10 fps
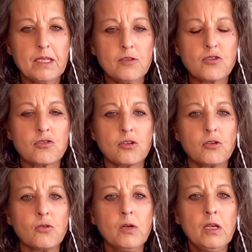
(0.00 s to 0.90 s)

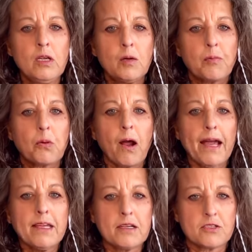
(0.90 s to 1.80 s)
So
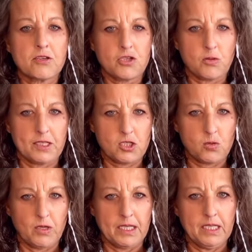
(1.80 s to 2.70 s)
prior to
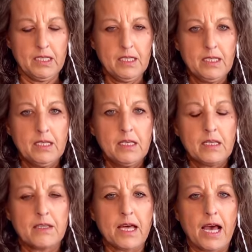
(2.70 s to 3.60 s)
2020,
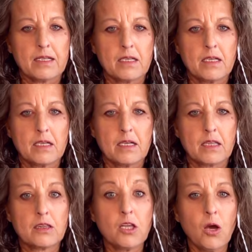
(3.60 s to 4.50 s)
that
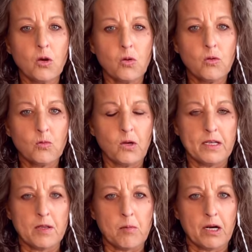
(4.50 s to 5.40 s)
low, when
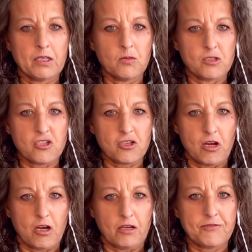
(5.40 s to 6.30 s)
the market was
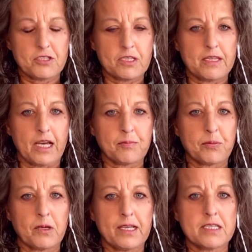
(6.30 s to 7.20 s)
soft, that
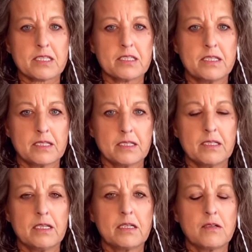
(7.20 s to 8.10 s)
price did
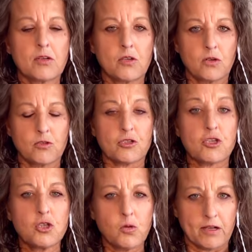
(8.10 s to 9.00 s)
go to
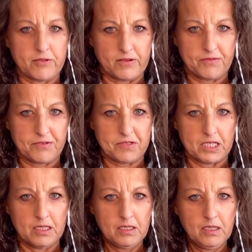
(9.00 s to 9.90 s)
$250
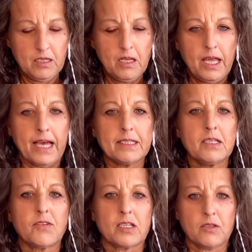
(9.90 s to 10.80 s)
and
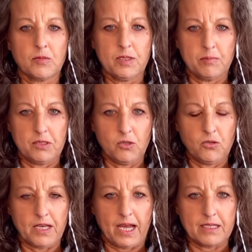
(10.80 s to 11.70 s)
even a little bit below
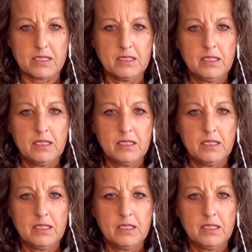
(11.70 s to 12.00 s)
that.